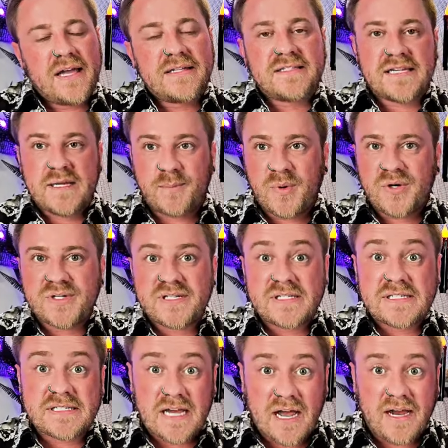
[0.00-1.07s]
deeper
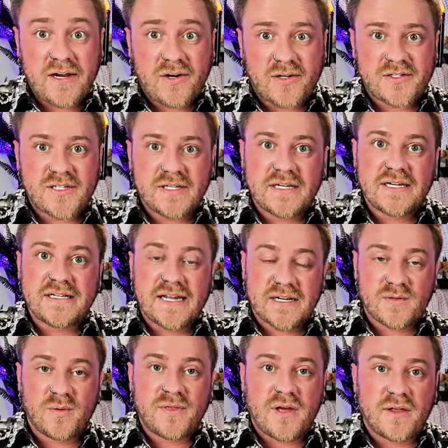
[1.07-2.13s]
desire to connect
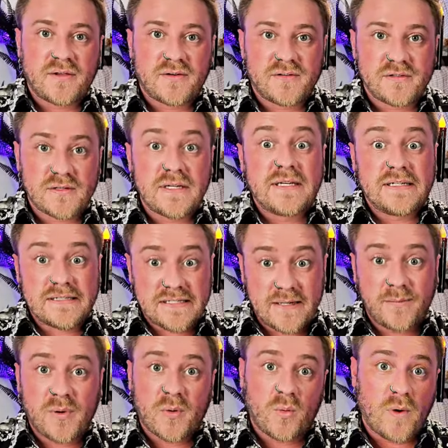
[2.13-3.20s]
with others in a
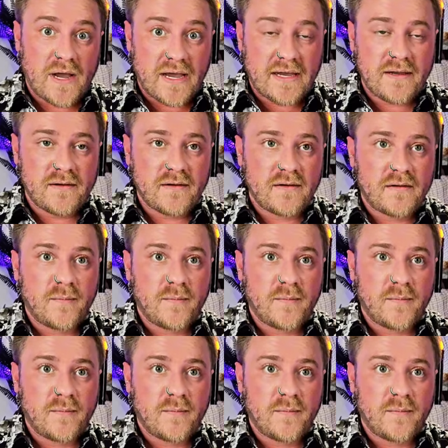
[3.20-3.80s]
deeper way,